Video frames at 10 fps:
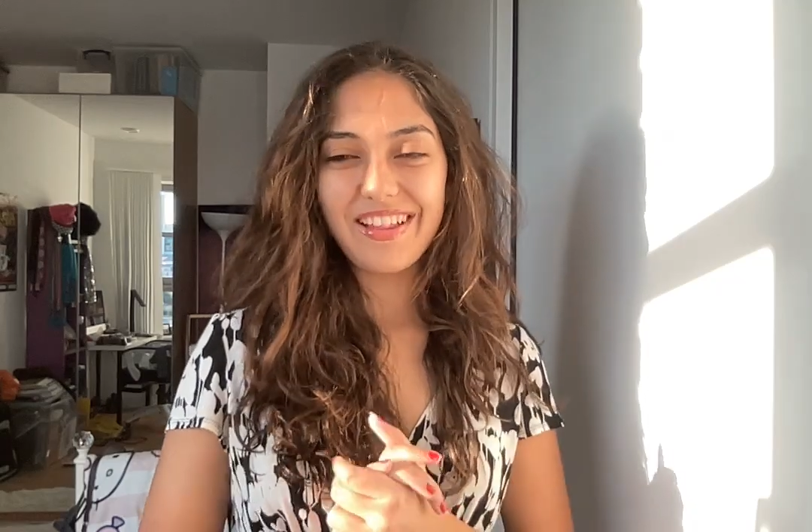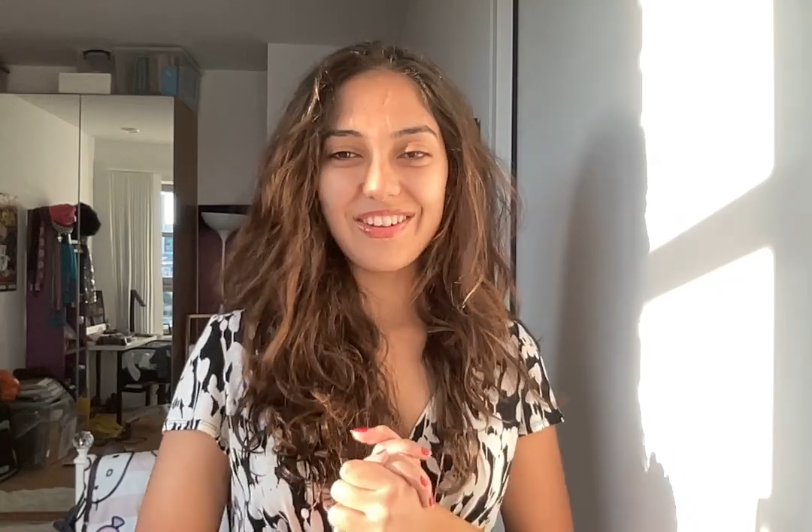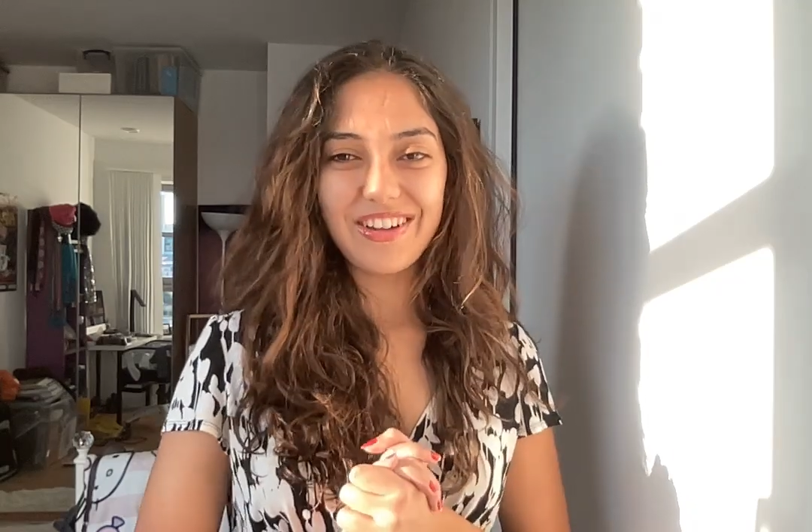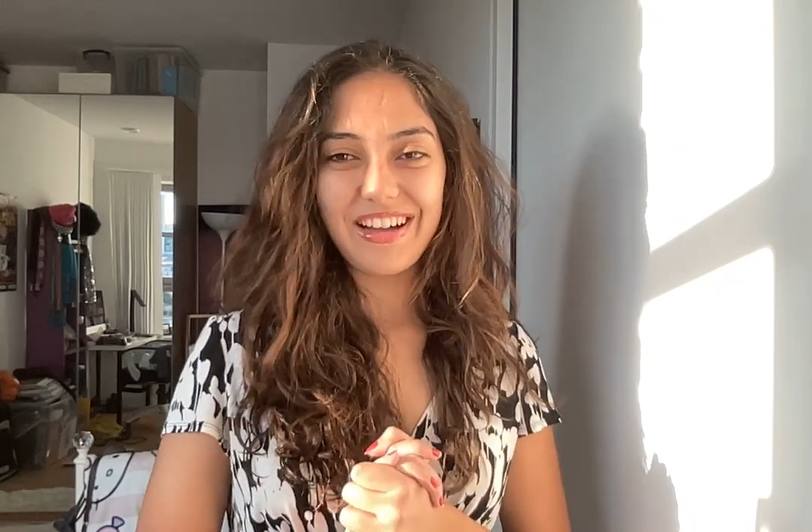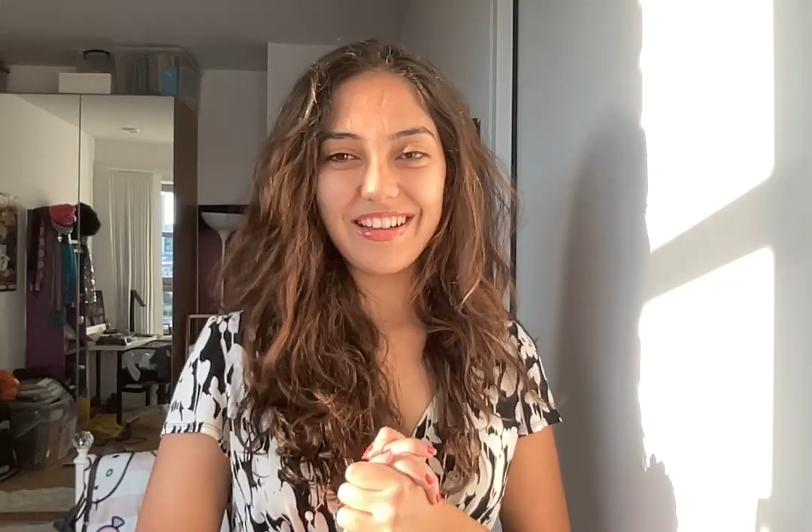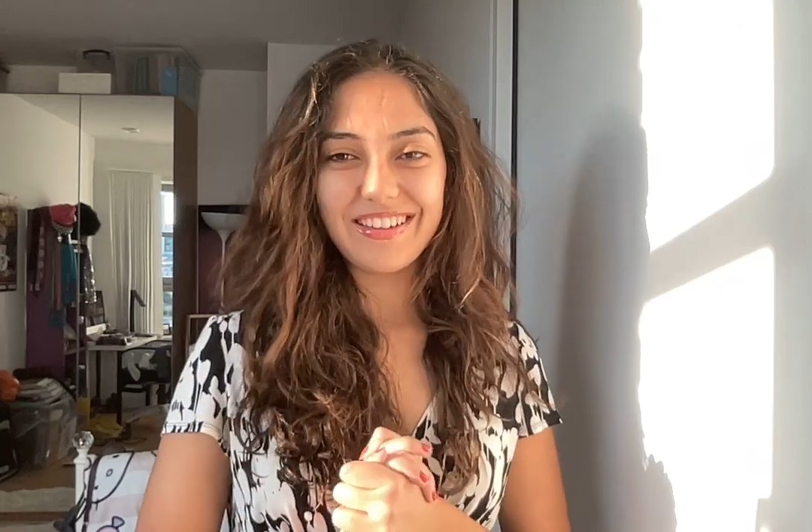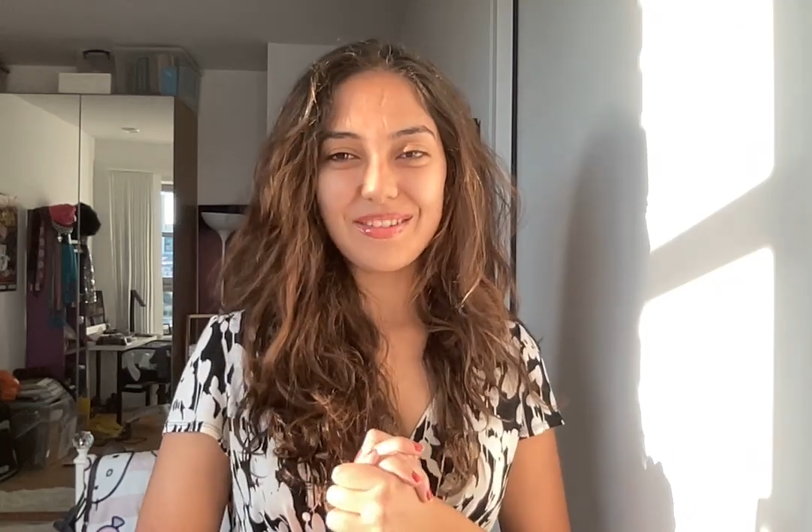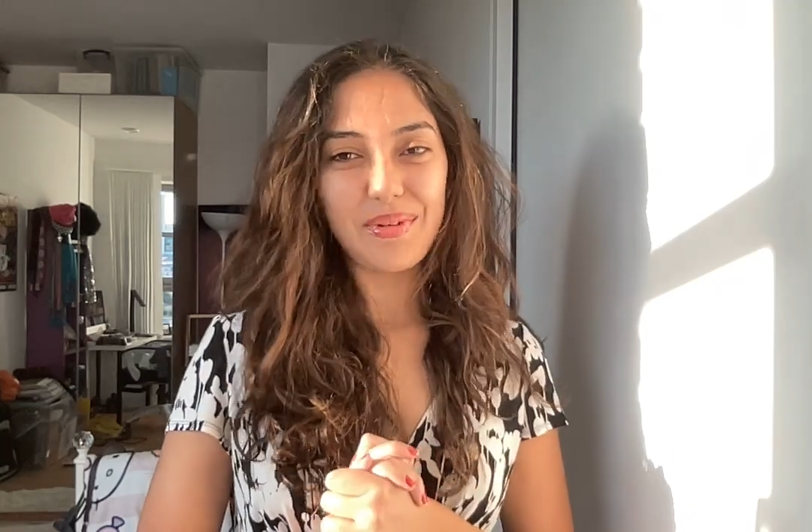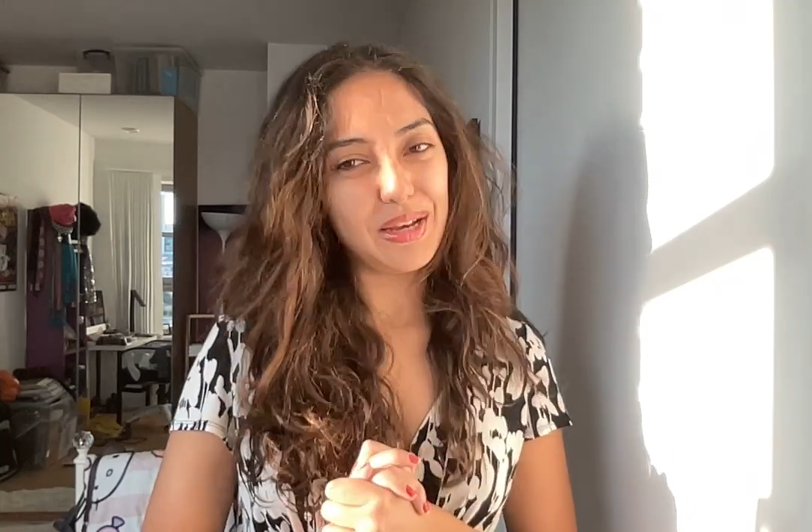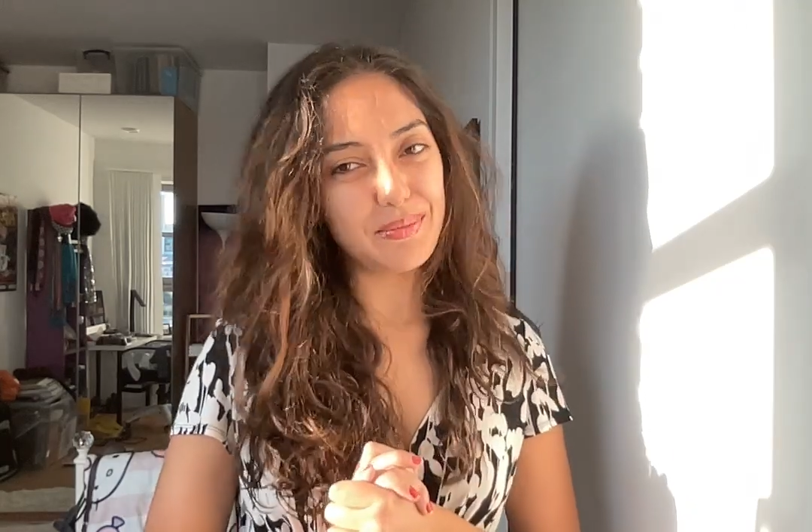Hello
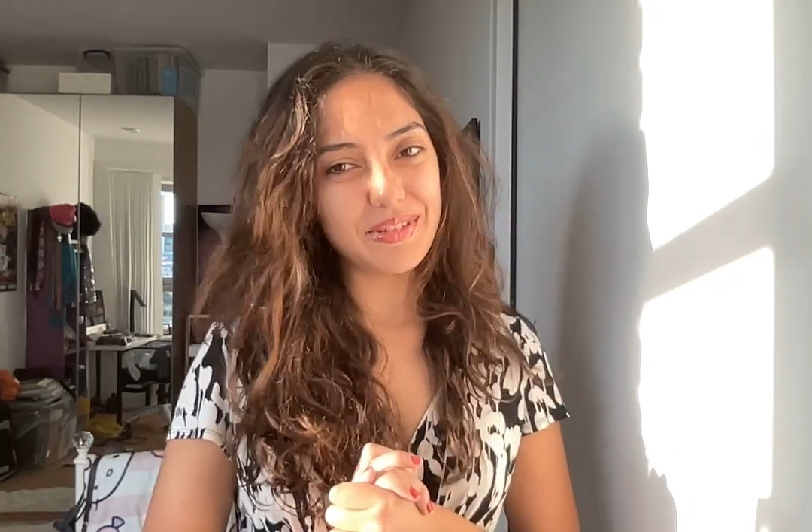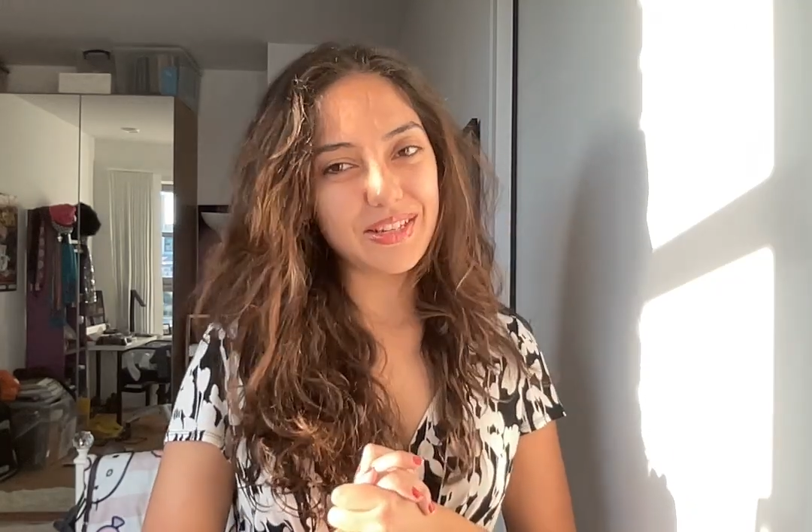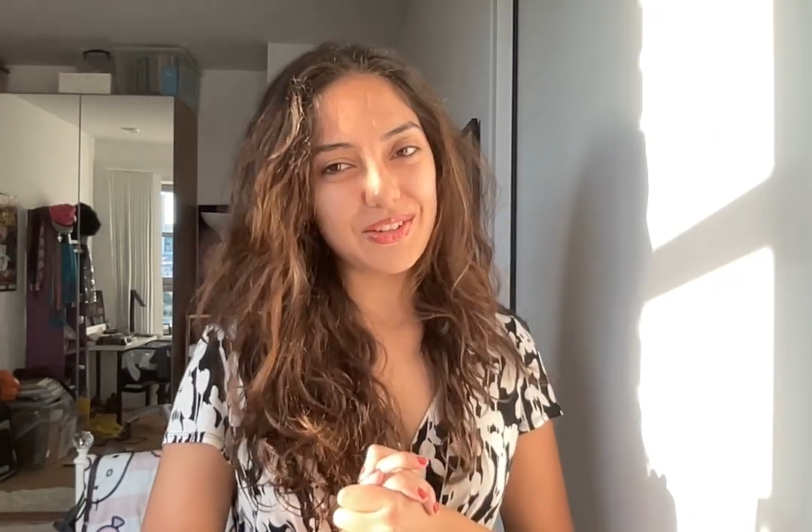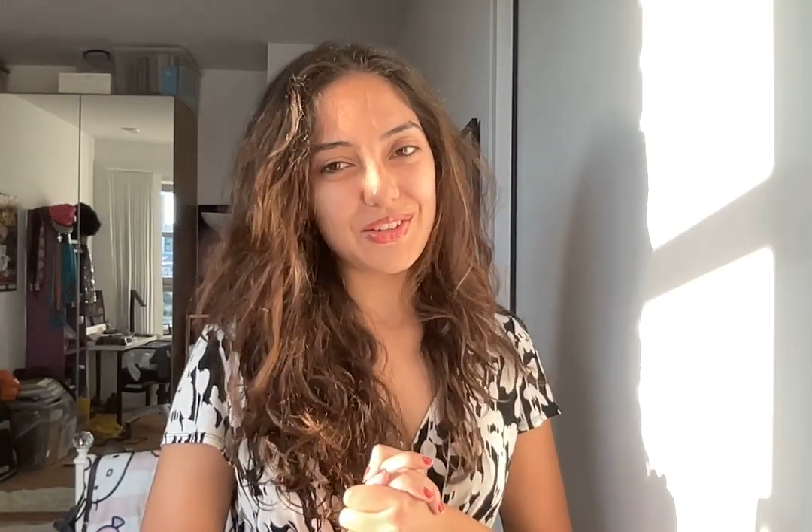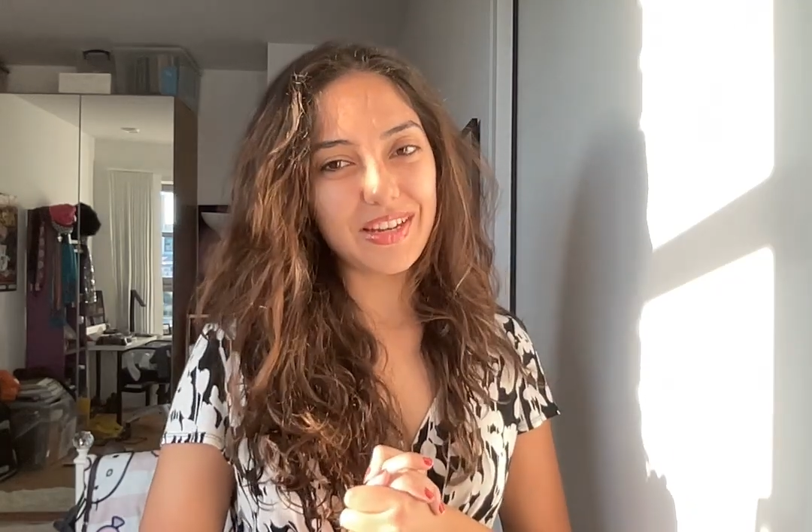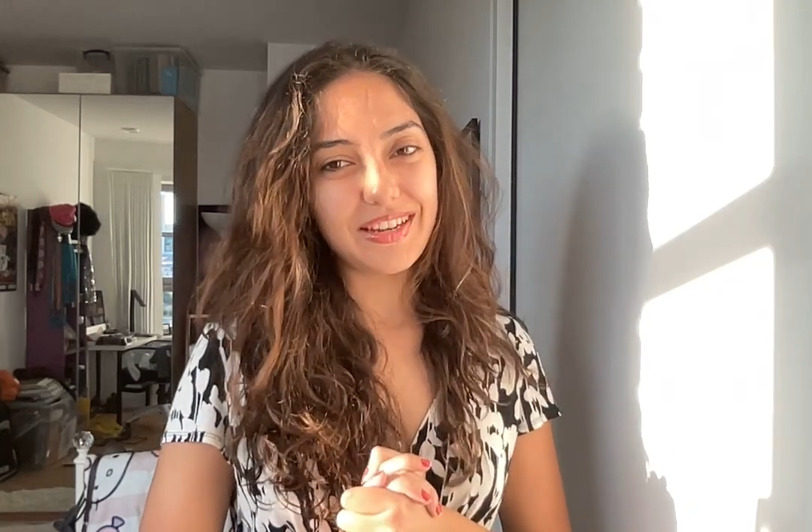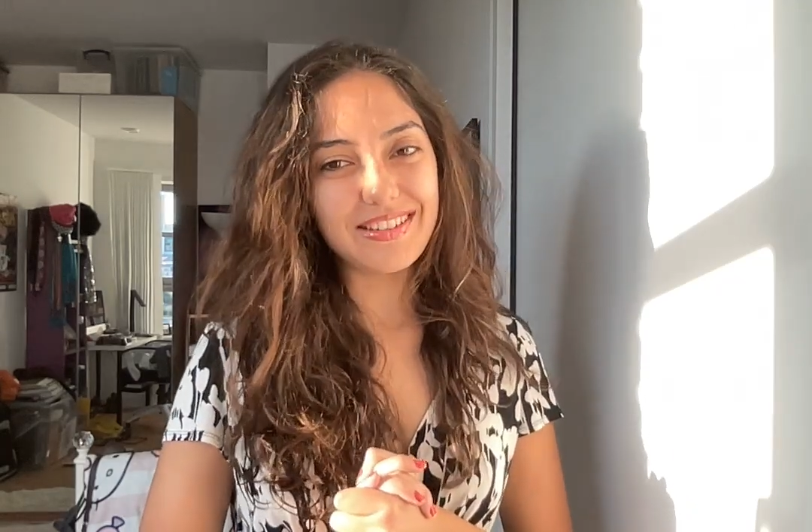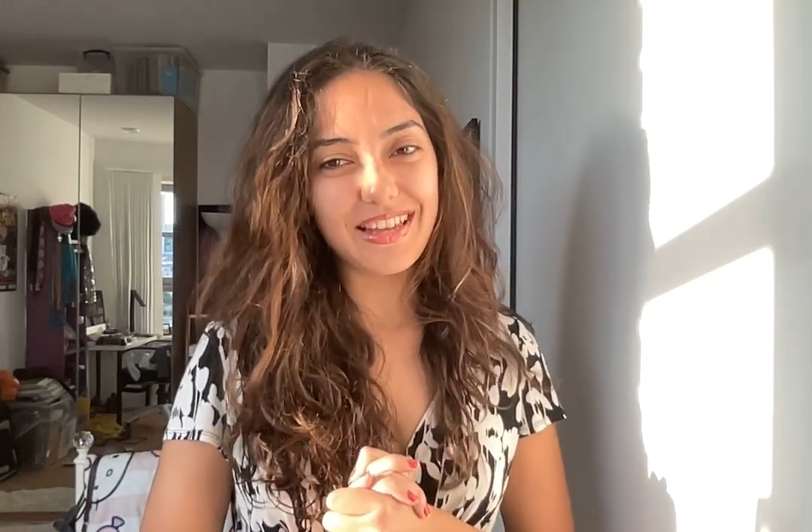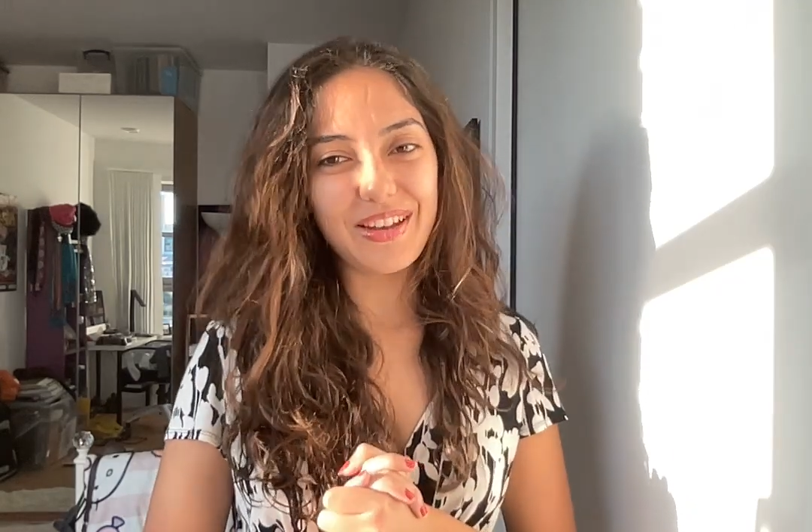guys, my name is Sasha Hayes